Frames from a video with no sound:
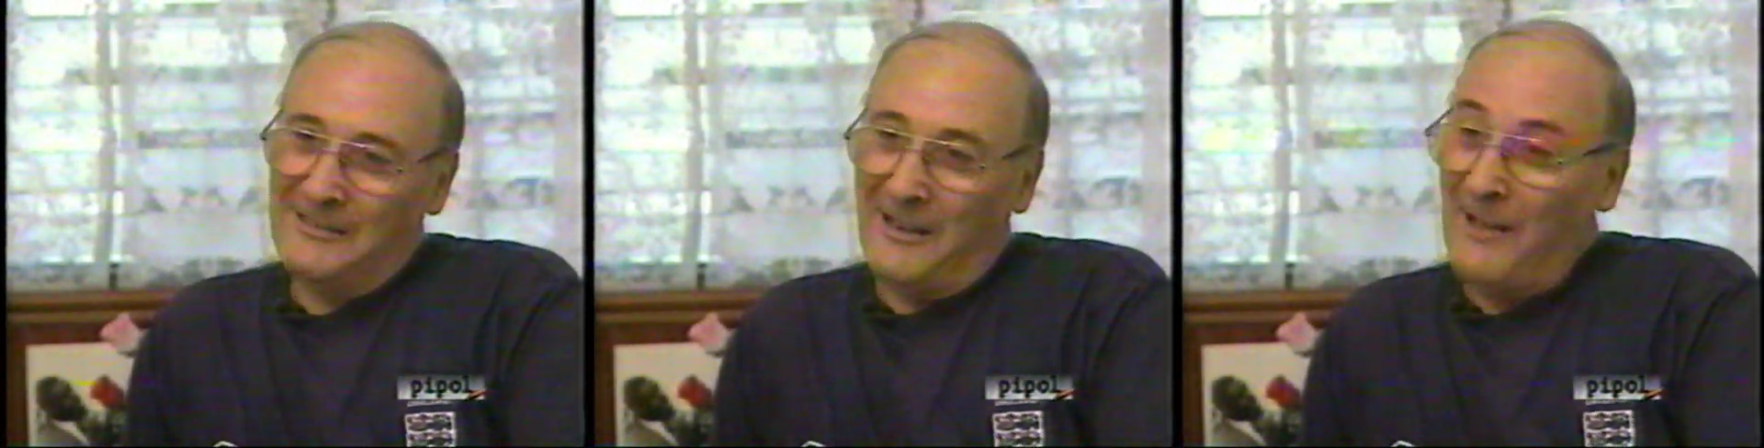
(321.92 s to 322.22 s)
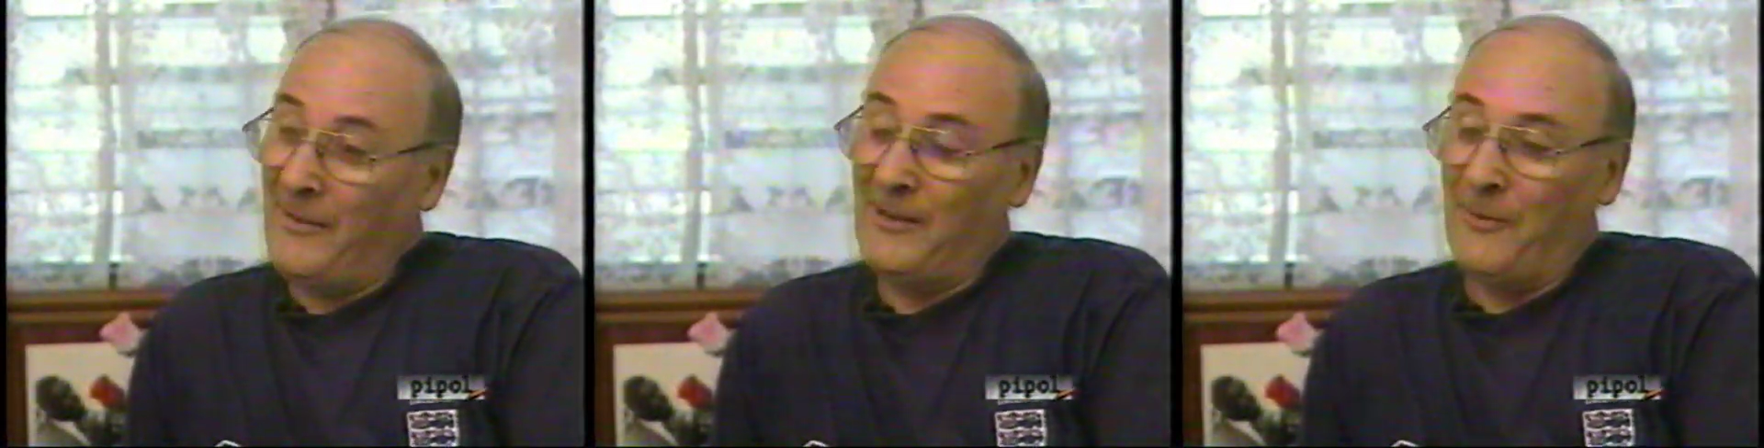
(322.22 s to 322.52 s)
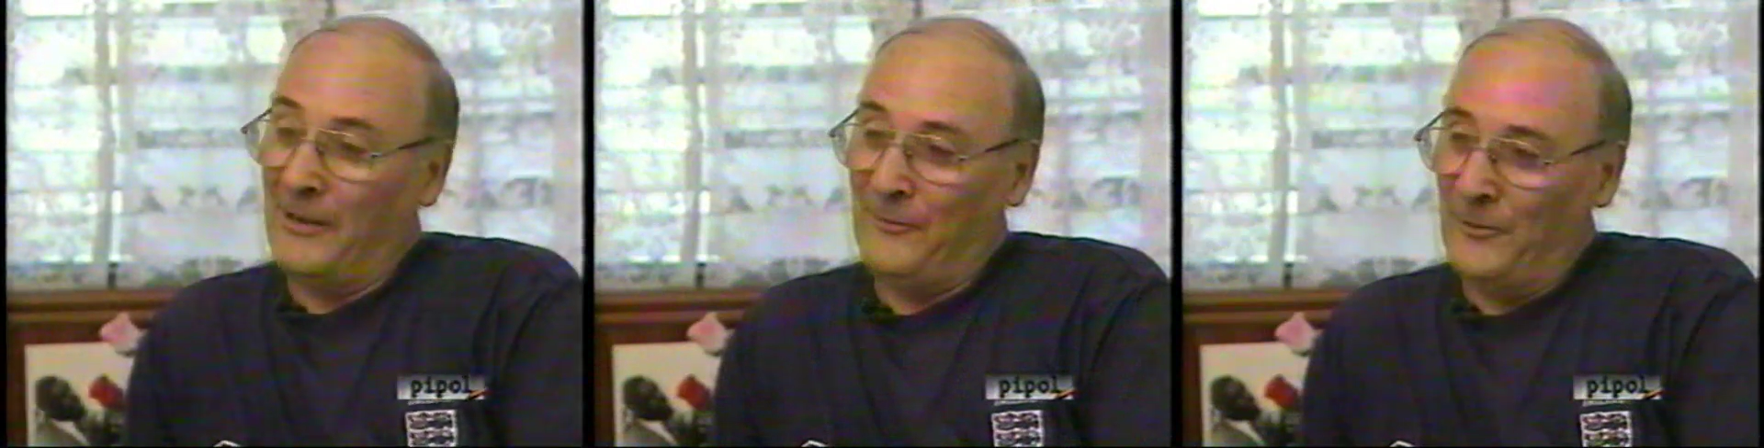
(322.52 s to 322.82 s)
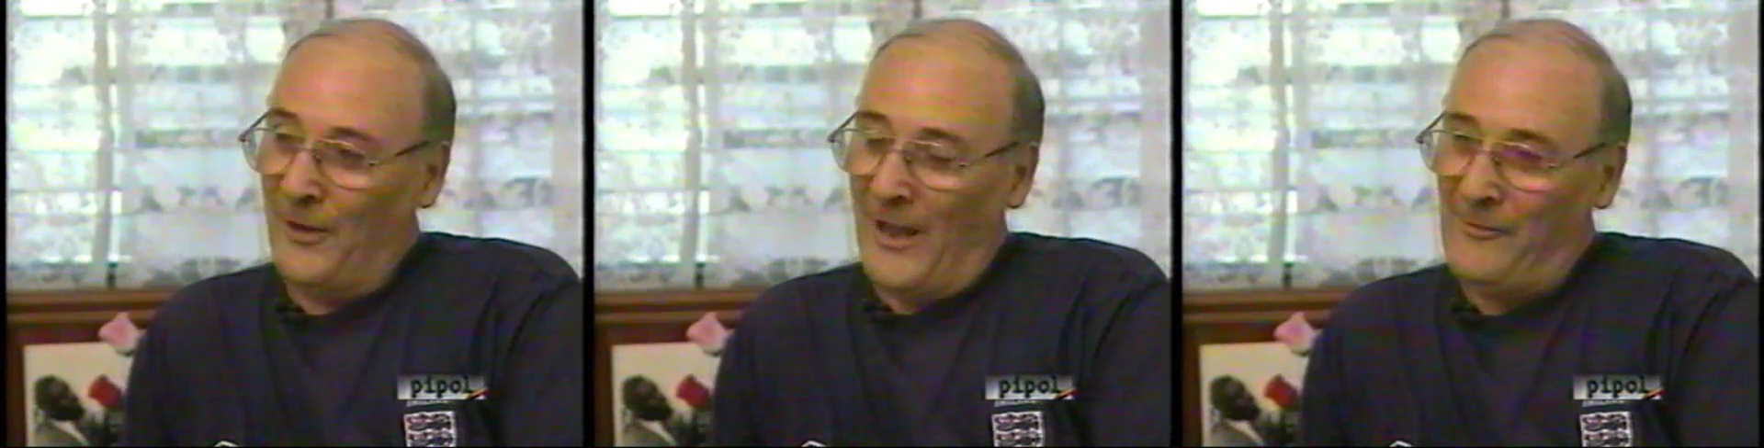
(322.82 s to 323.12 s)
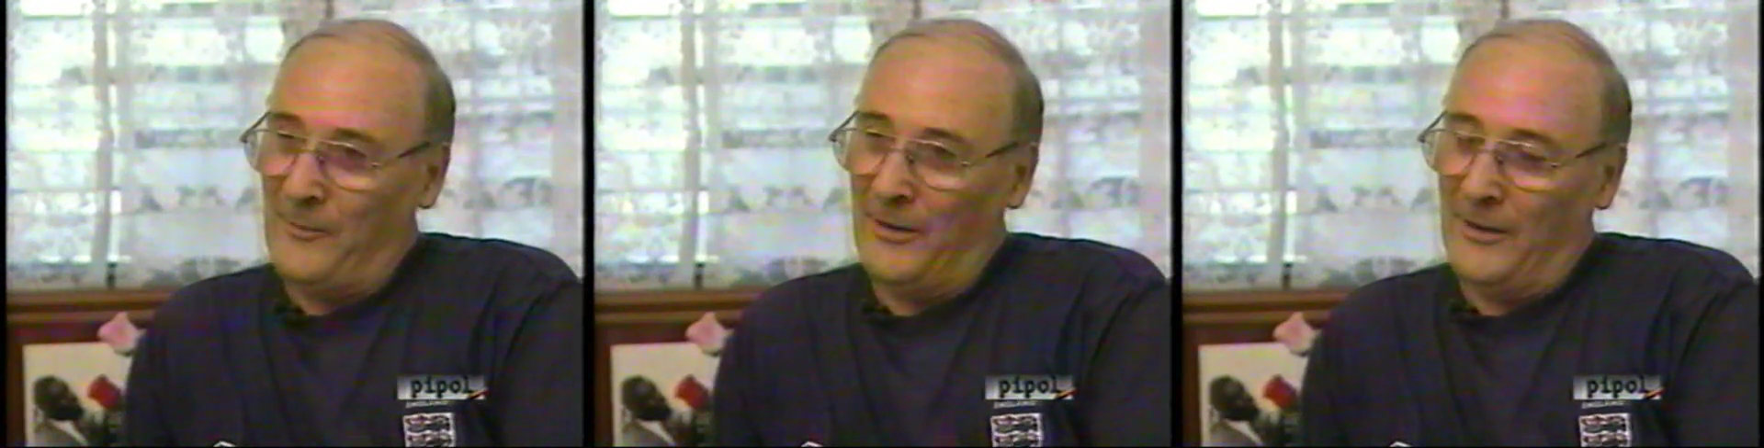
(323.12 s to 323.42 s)
I've had a wonderful
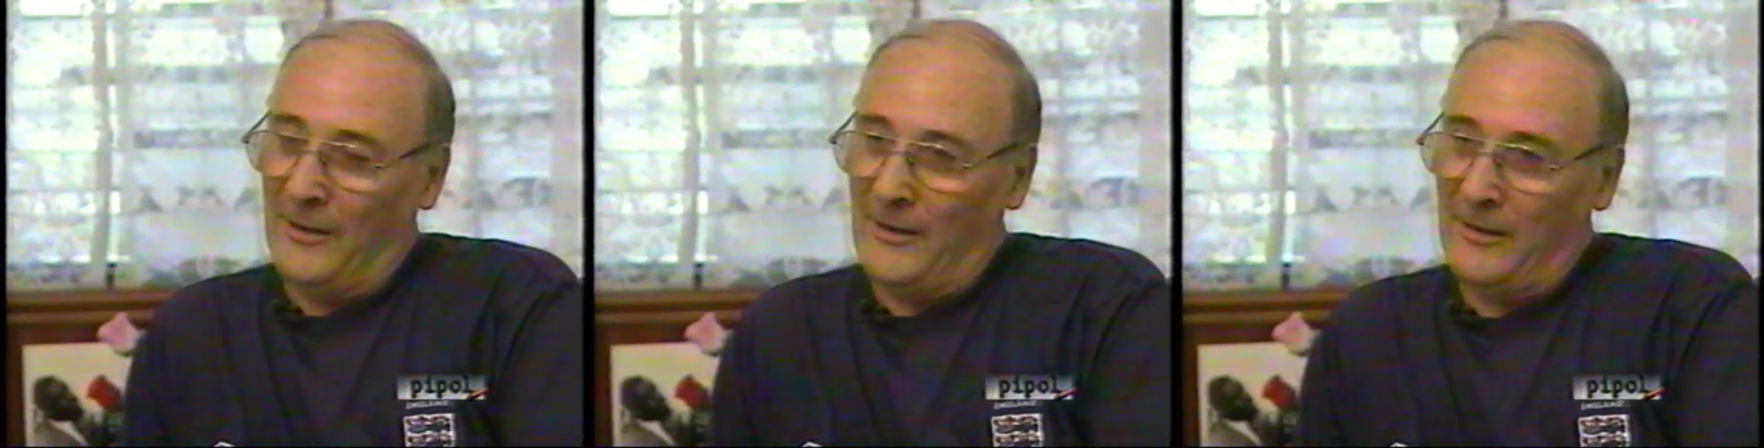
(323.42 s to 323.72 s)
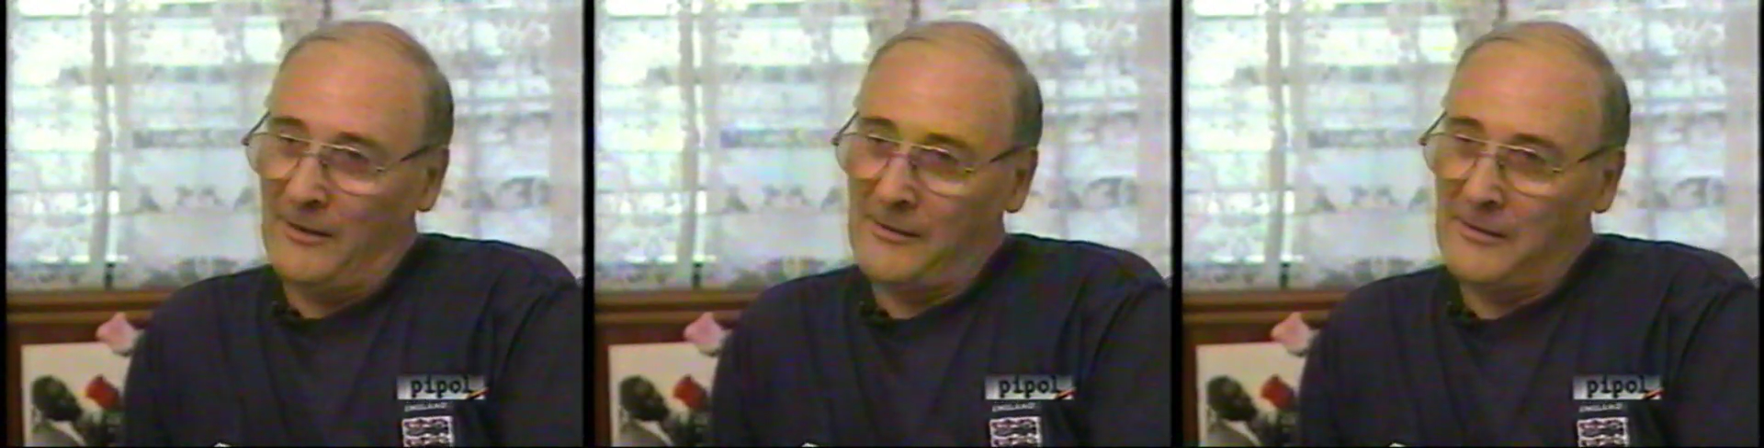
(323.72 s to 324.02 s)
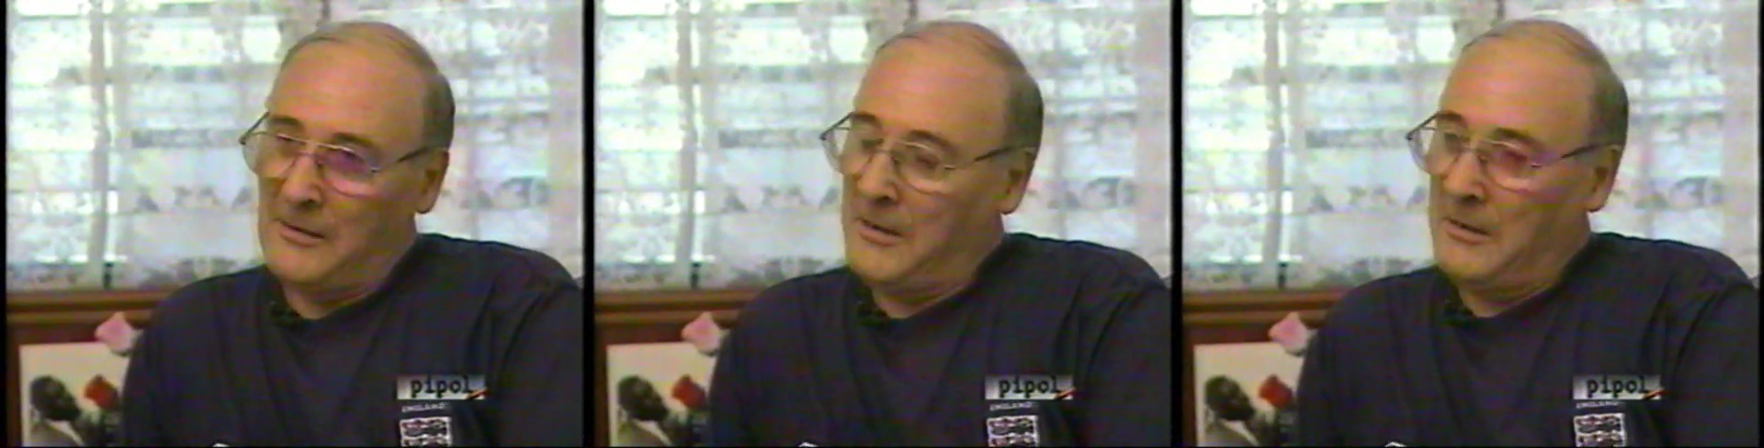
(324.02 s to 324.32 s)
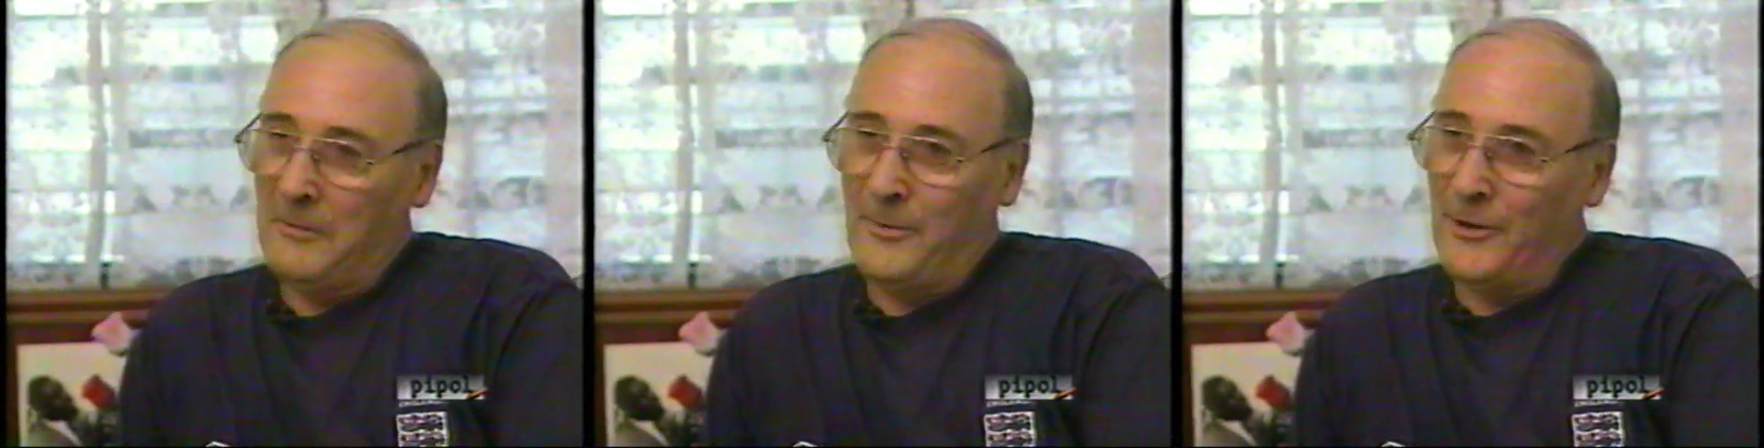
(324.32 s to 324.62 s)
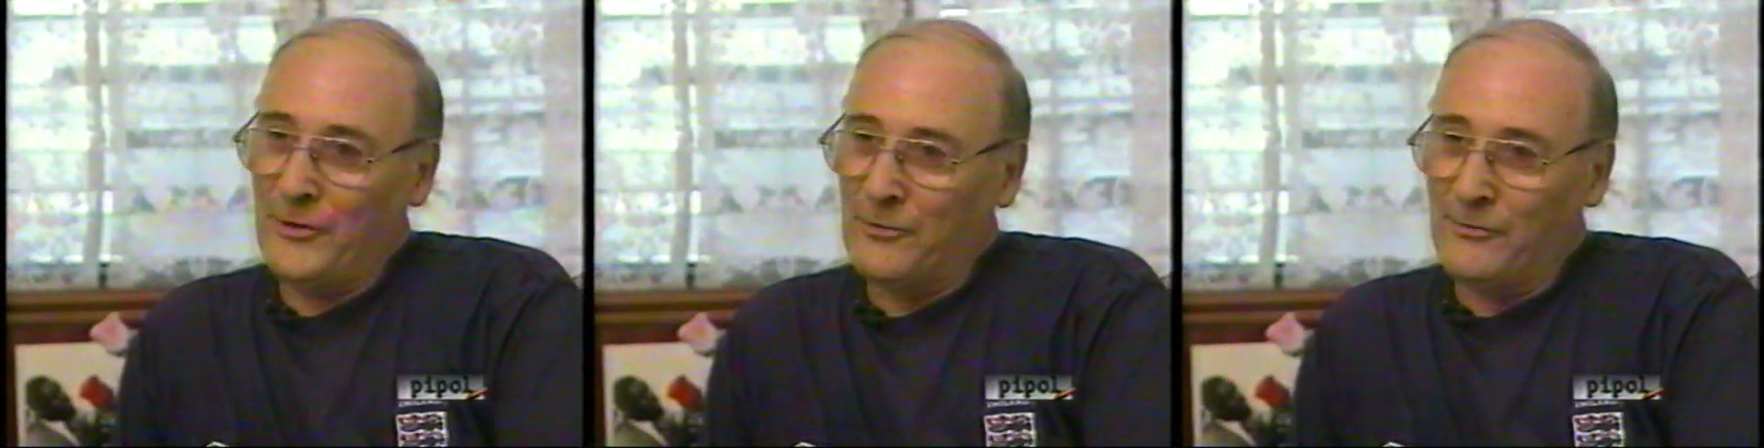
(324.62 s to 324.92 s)
life, but
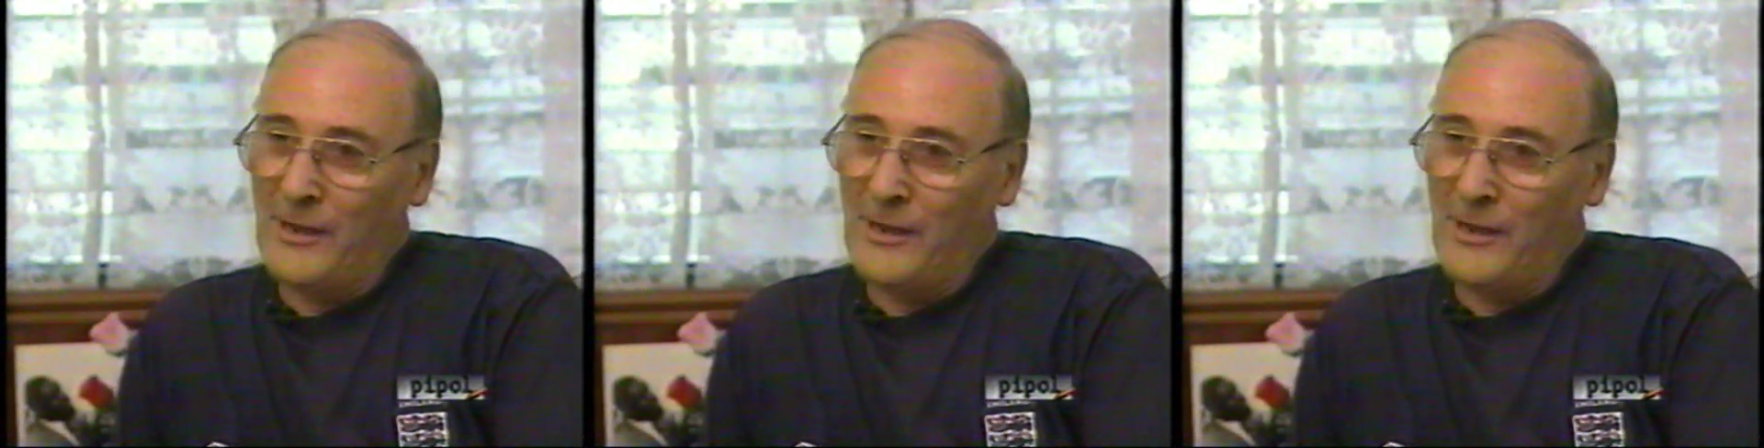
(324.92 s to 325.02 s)
personal